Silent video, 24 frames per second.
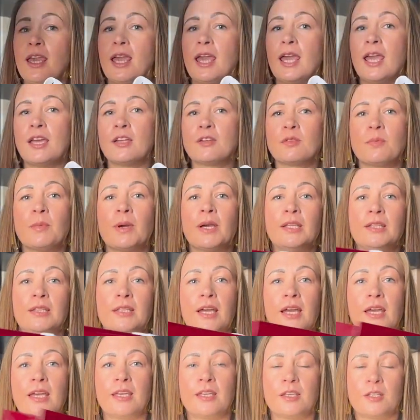and my
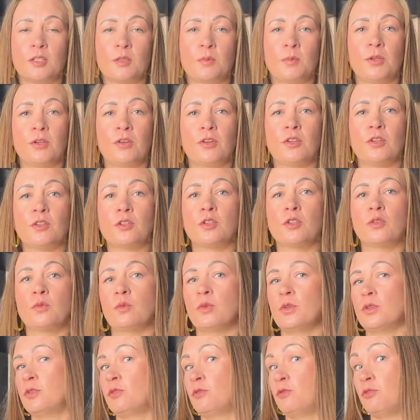entire experience
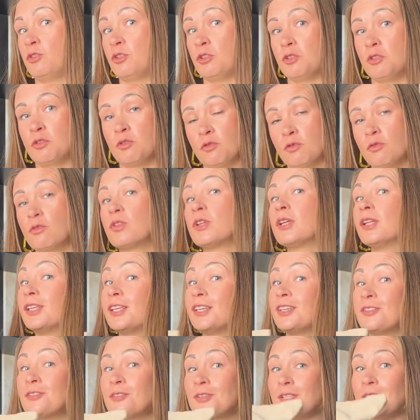was just
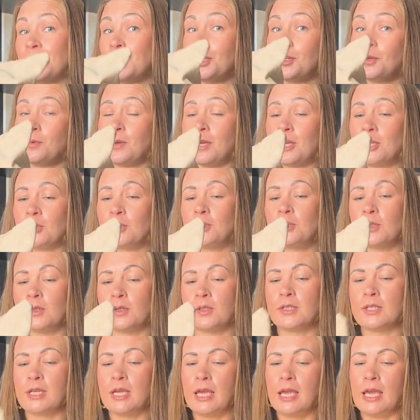really, really quite
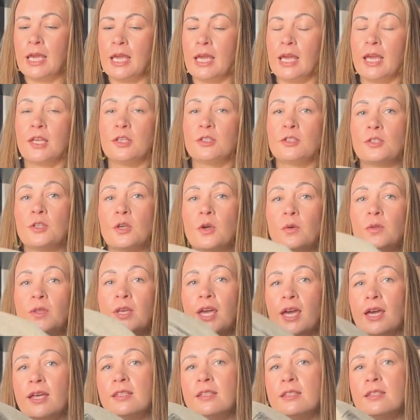good. So the
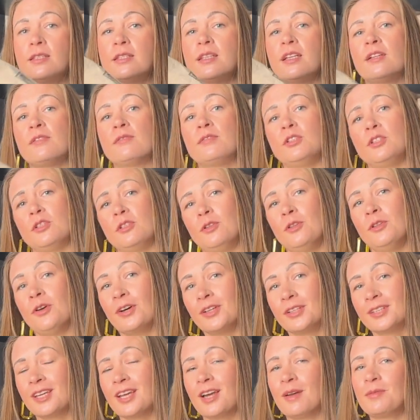hat itself did
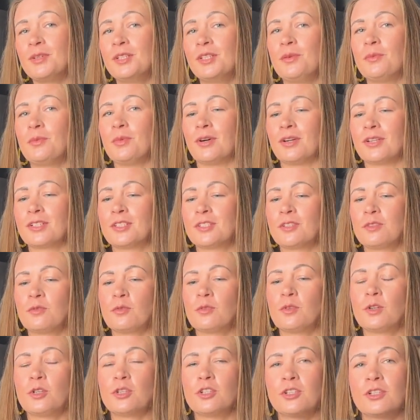not come in a box,
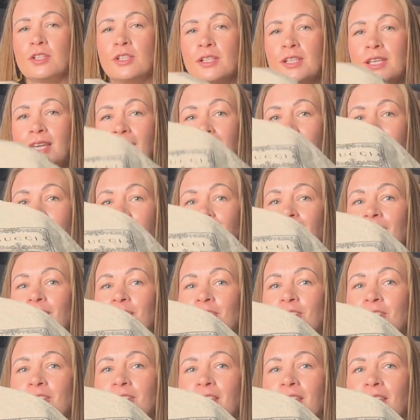unfortunately. It
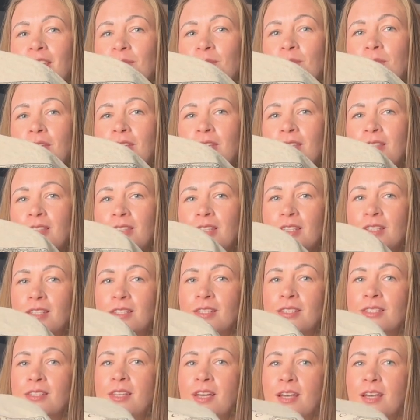just came in this